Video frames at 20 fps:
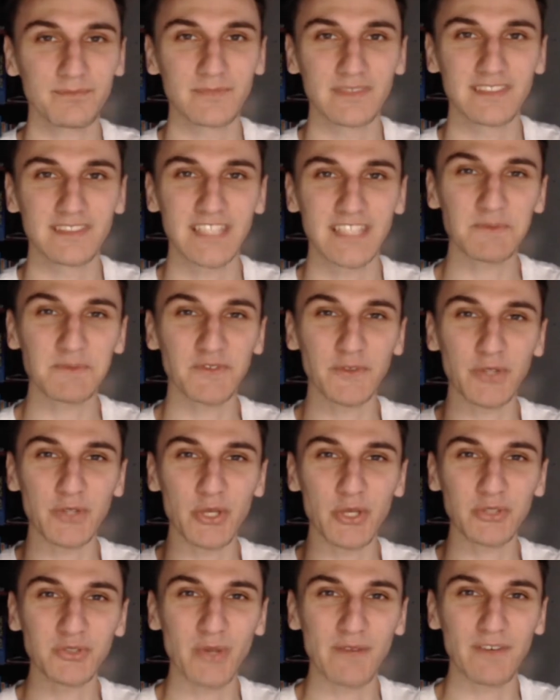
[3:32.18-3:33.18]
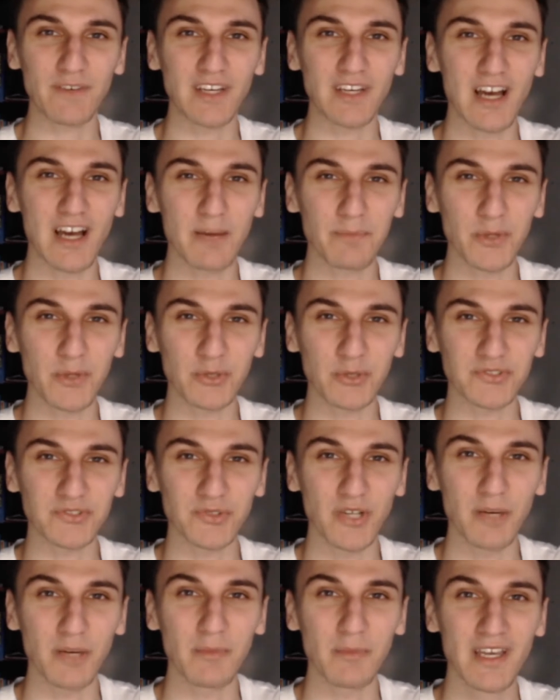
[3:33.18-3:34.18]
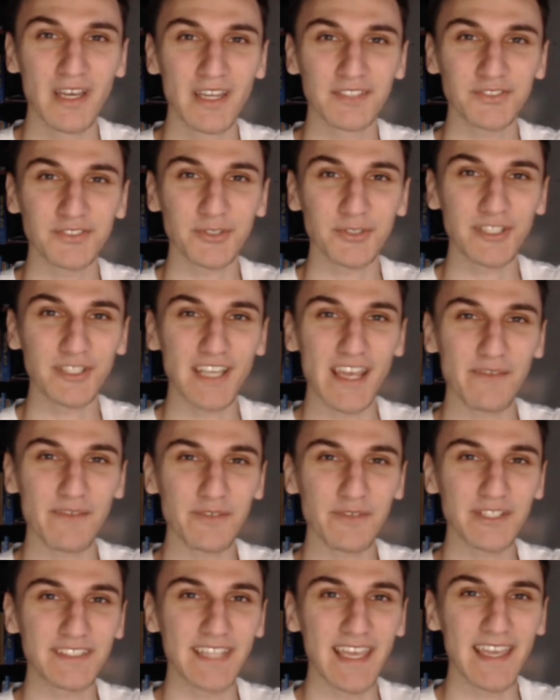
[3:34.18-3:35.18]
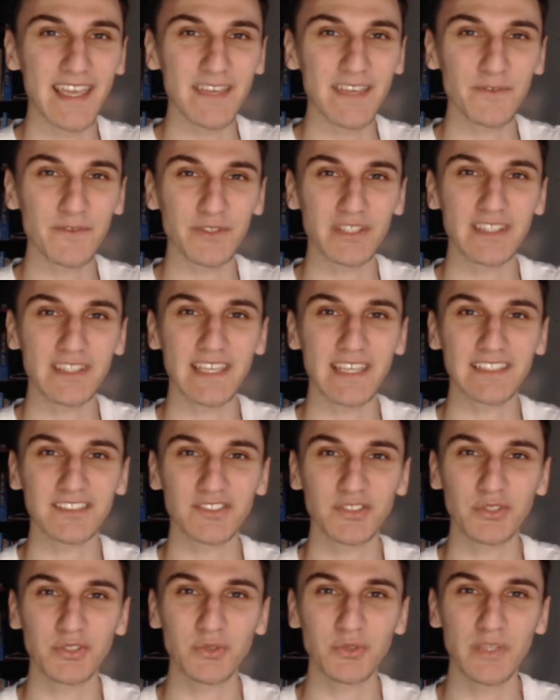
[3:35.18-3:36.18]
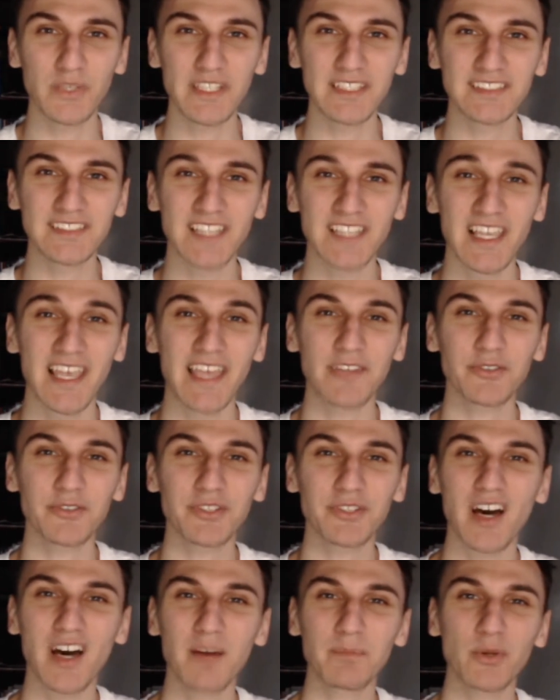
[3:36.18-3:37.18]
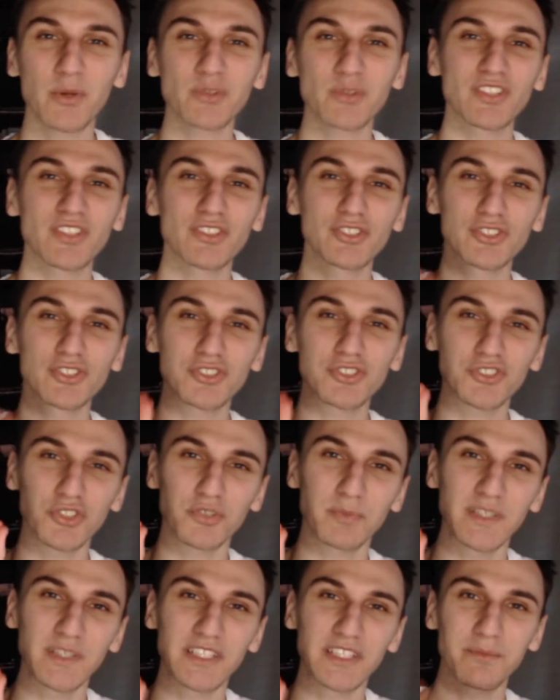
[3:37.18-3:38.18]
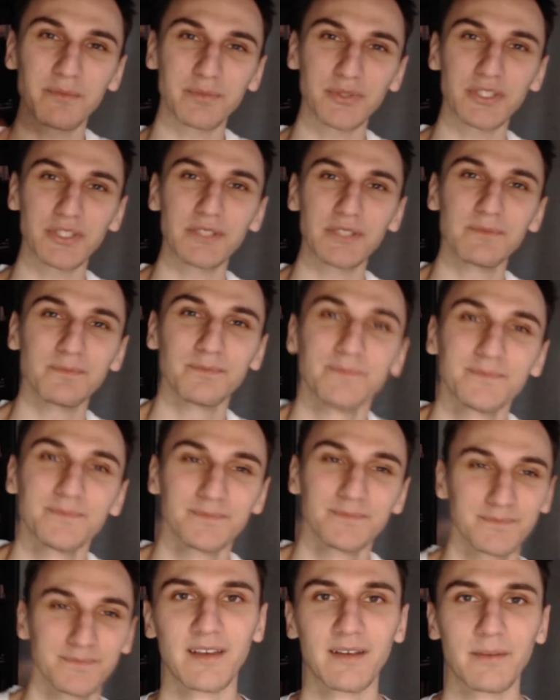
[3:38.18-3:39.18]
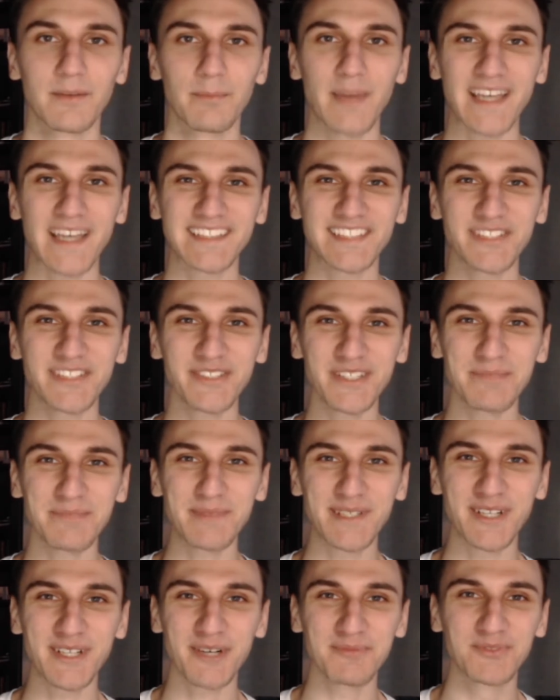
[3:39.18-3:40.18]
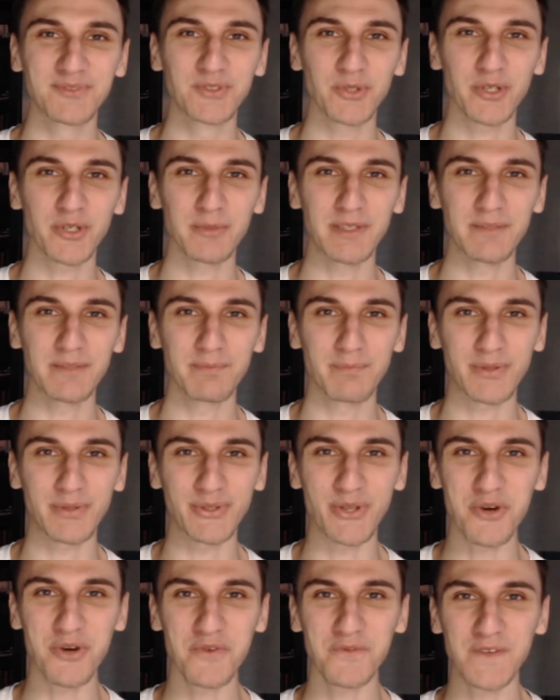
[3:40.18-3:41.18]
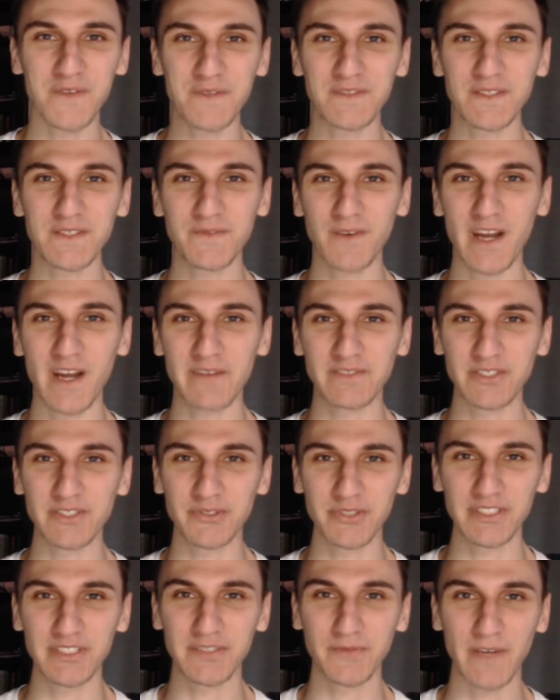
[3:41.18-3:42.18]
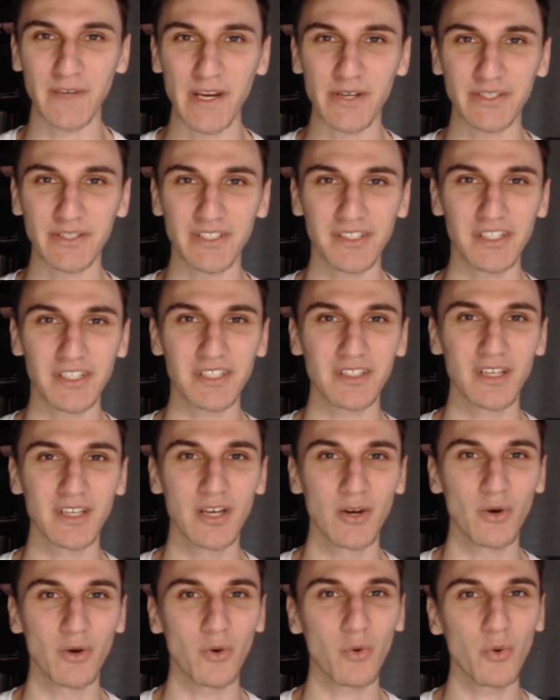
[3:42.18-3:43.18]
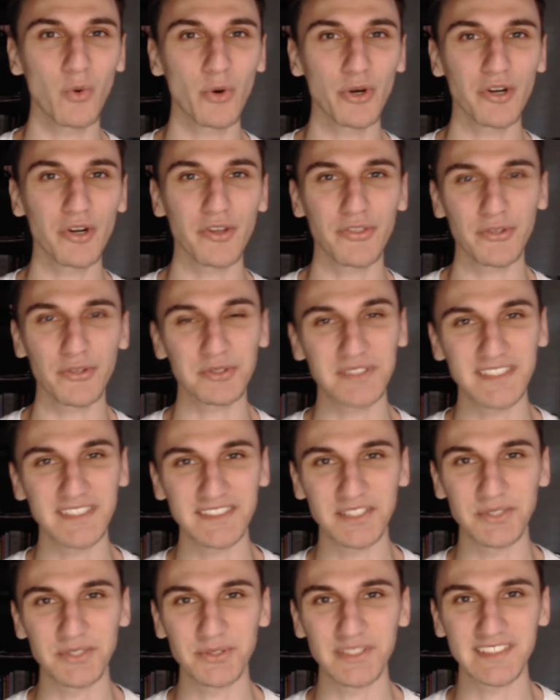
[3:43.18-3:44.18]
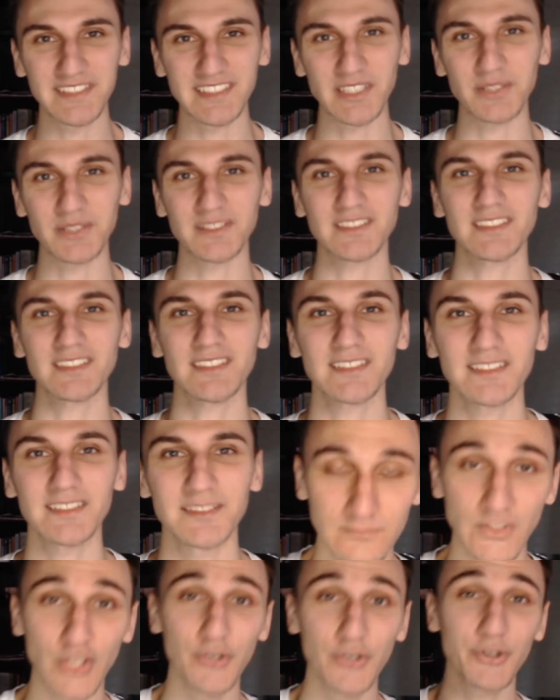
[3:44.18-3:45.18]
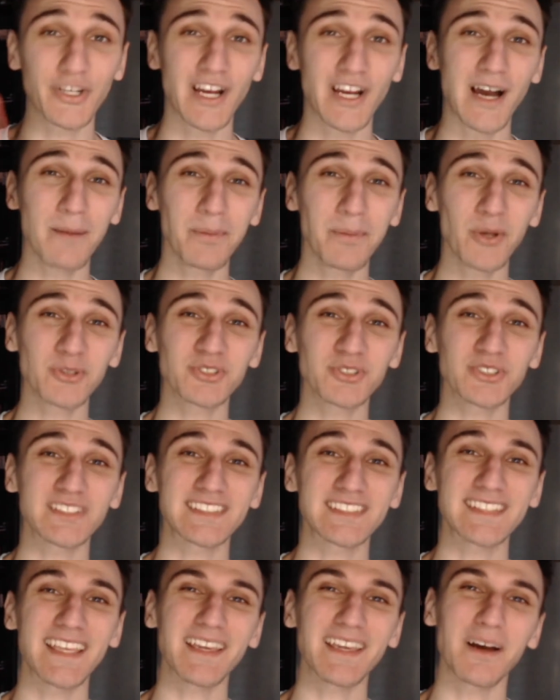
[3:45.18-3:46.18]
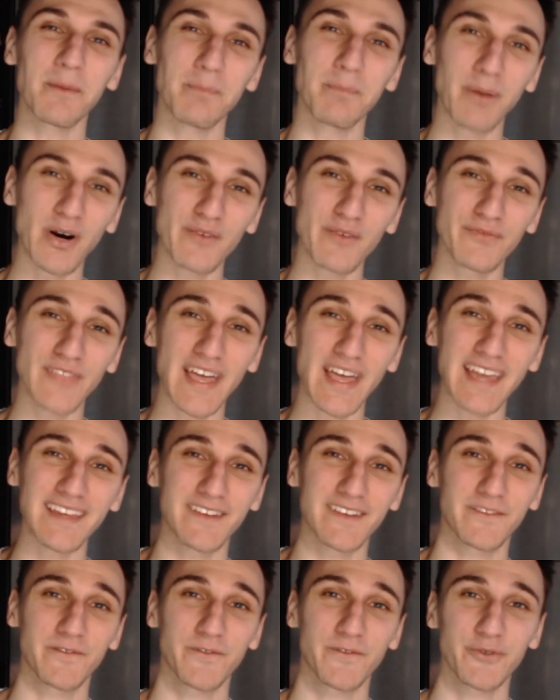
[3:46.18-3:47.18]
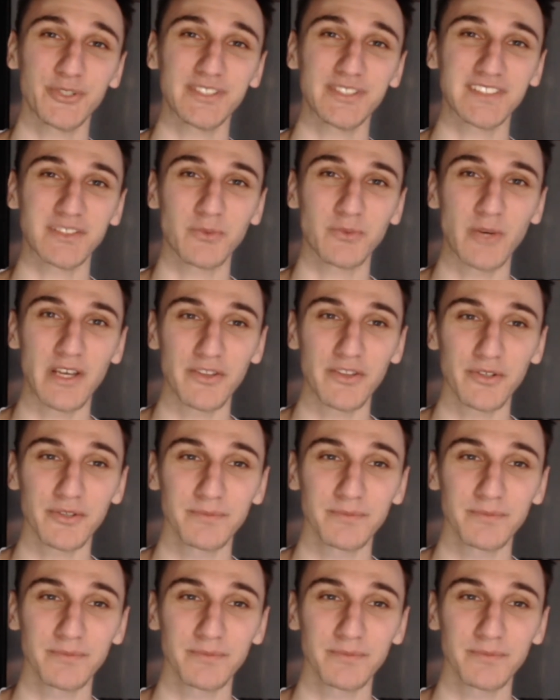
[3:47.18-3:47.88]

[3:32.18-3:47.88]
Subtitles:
Tips for those who have a compost drum: turn it every day for the next 2 weeks and your compost should be complete. Bacteria become dormant below 55 degrees Fahrenheit or 13 degrees Celsius. Your compost should stay above that in freezing weather.